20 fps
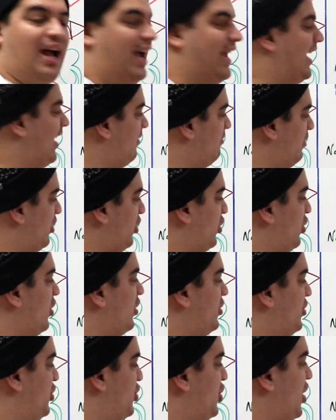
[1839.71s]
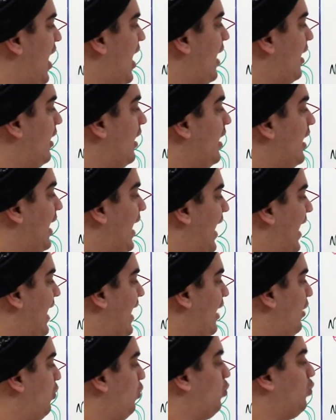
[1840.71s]
I give them a good shock,
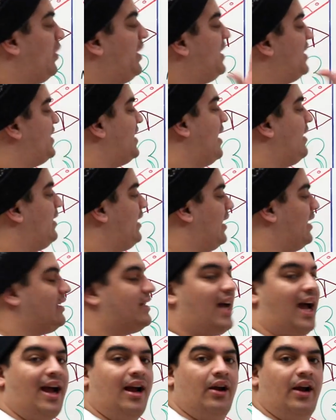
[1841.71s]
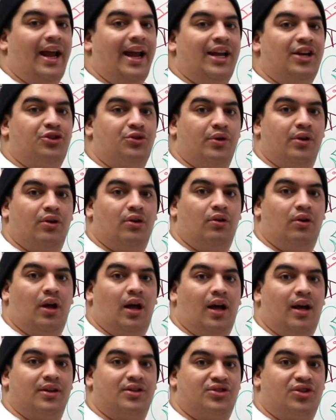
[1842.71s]
and I reset the entire atrial
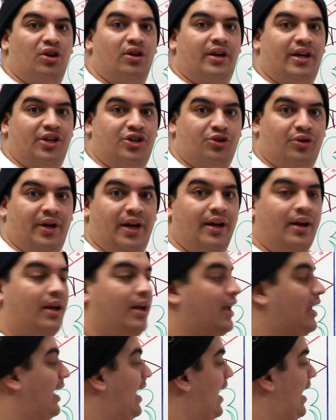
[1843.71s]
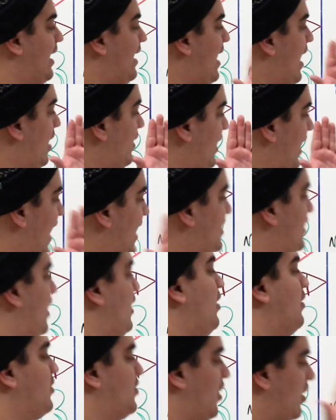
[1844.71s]
uh, circuitry. And now the
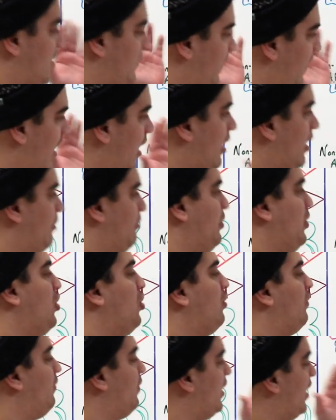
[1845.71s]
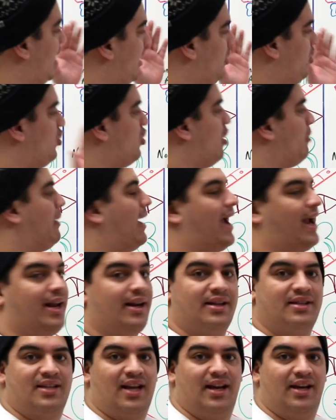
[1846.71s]
SA node starts firing beautifully, and you go
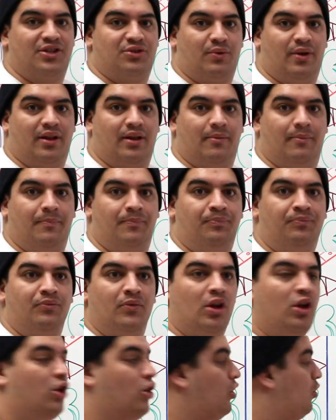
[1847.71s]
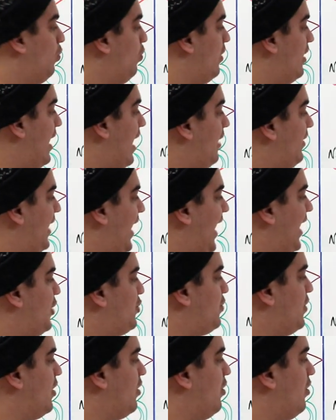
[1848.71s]
back into sinus rhythm. Well, now the
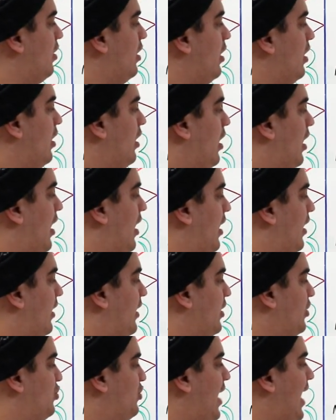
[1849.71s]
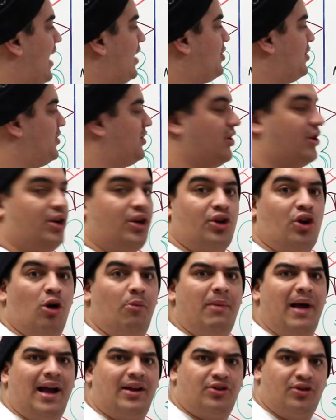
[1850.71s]
atrial uh, contractions are going to
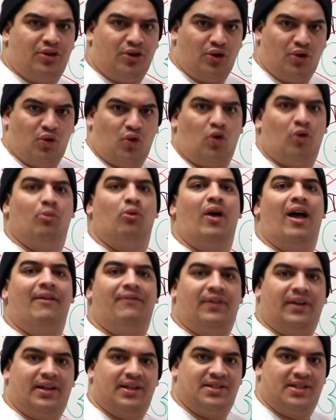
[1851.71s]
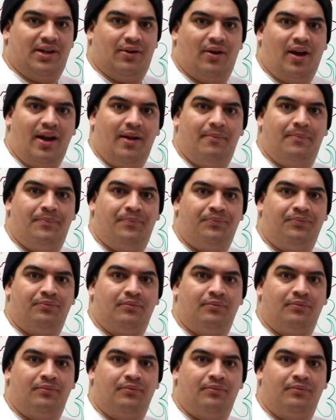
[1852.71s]
go back to their normal efficacy, right?